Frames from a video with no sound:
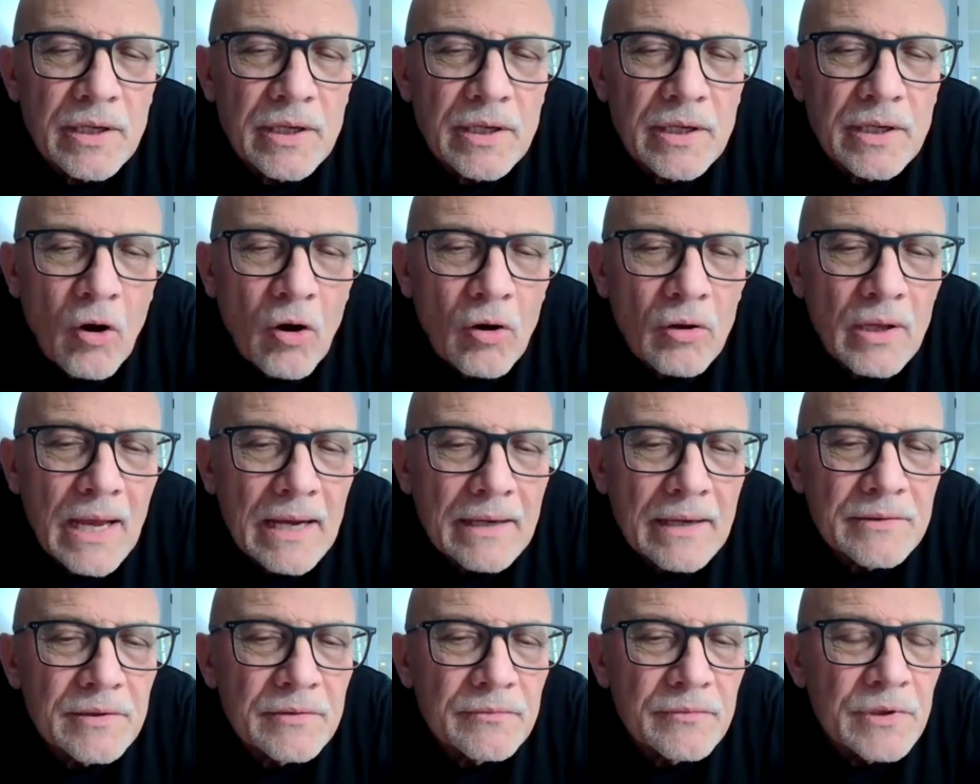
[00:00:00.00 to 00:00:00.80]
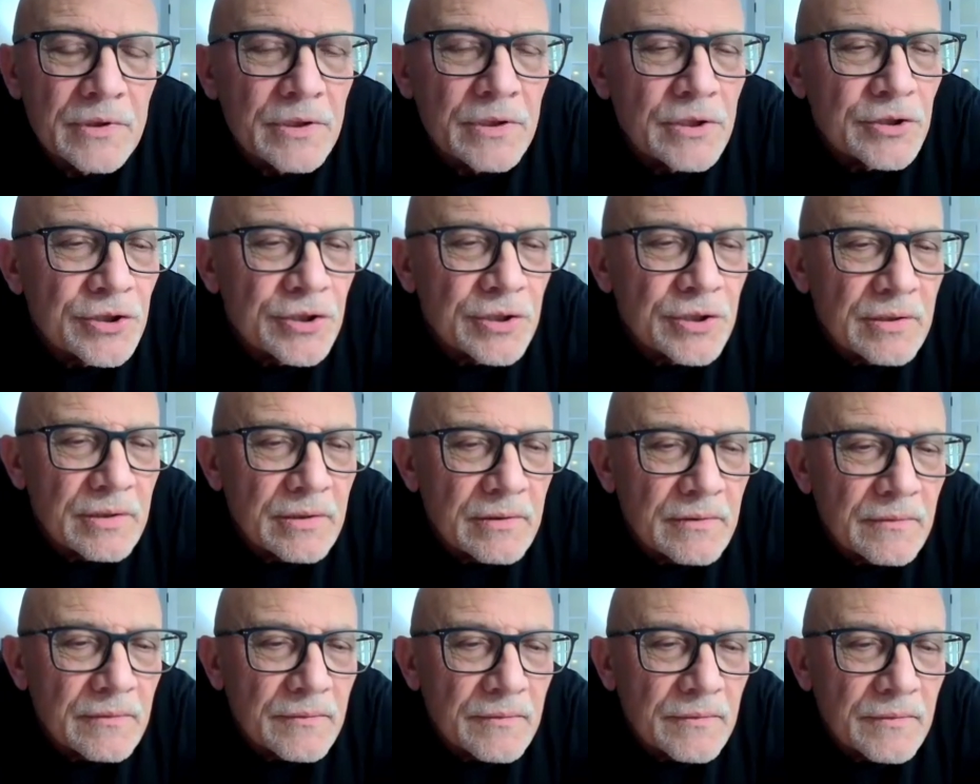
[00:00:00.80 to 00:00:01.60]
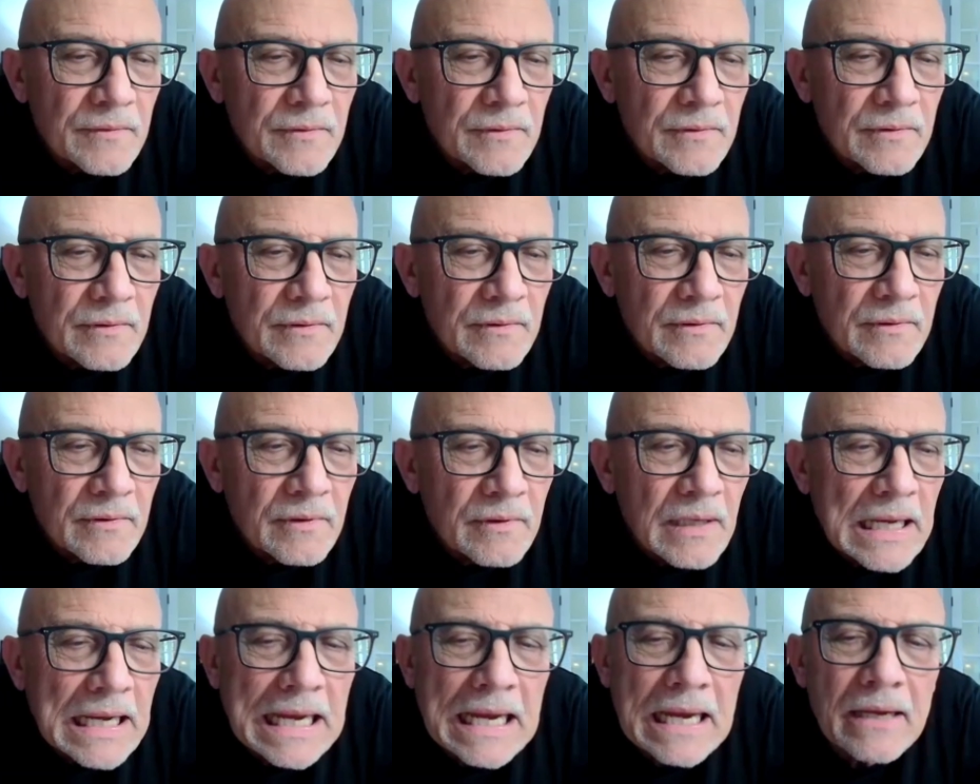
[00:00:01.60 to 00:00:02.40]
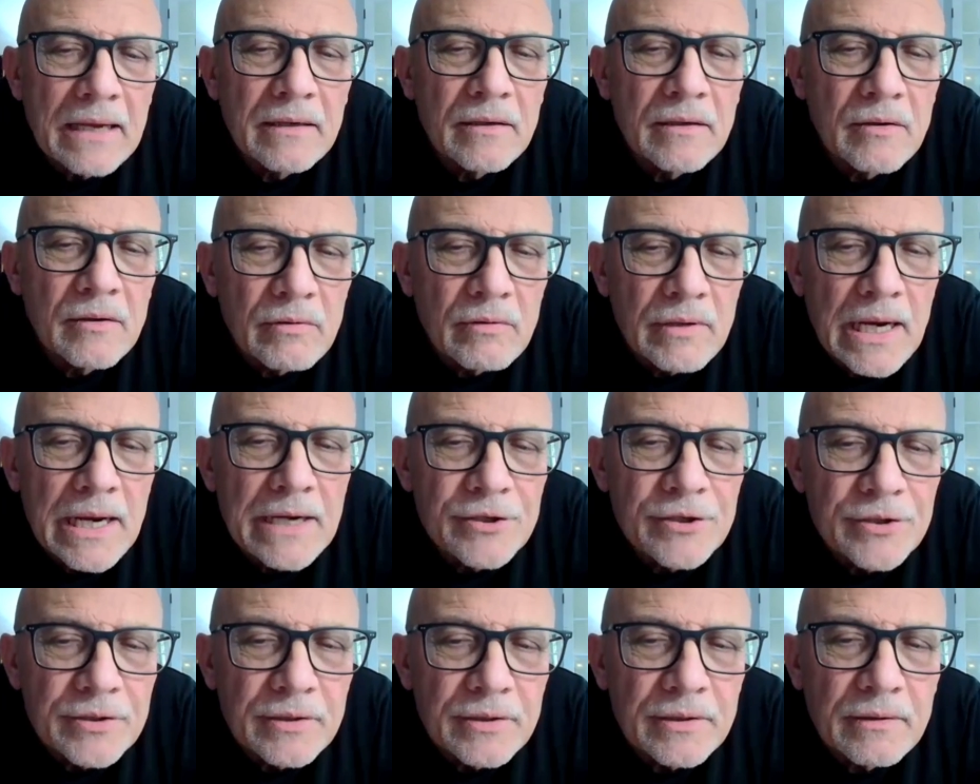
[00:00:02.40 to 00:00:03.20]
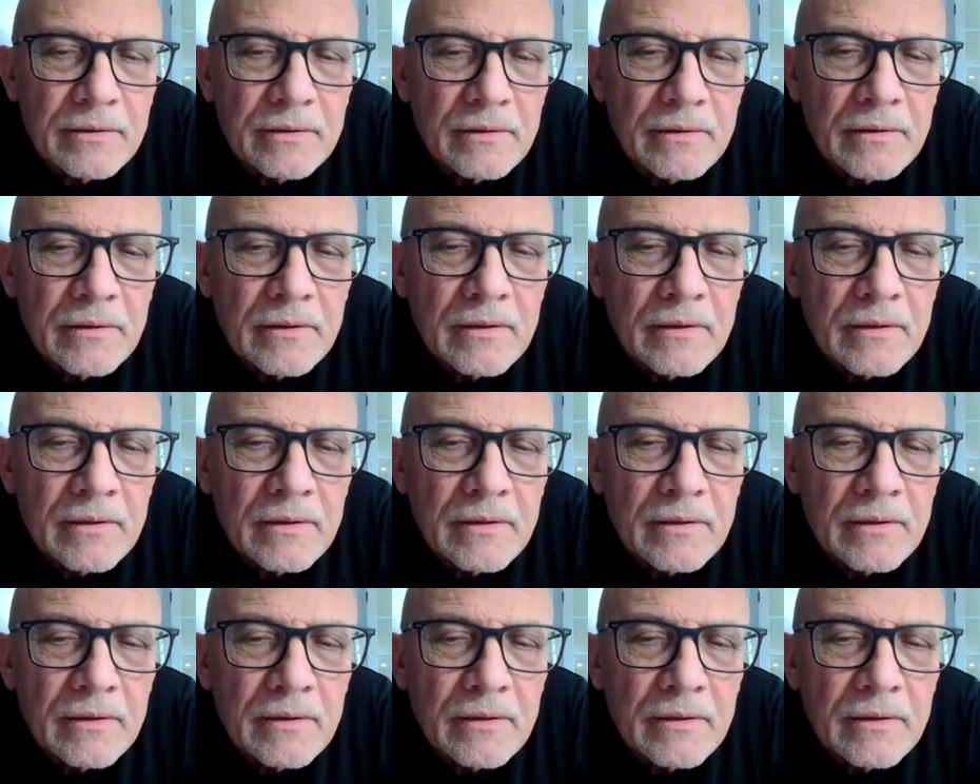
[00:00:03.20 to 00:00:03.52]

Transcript: all acts of initiative and creation,